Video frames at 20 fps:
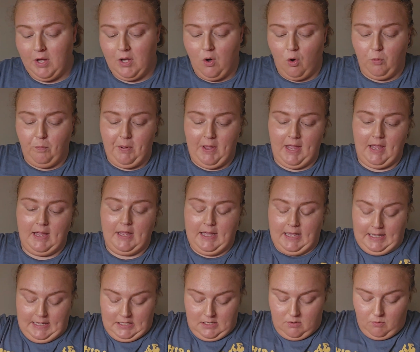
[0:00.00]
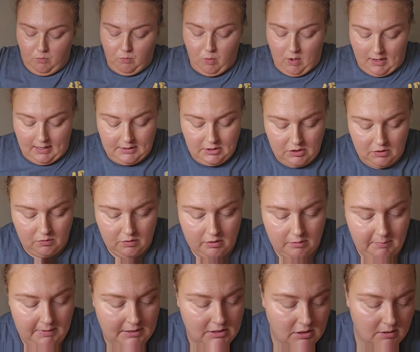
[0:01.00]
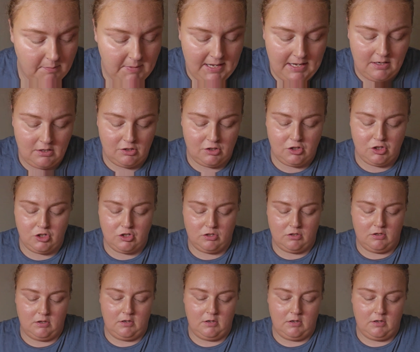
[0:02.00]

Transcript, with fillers: gold pink is what I took with me to the beach.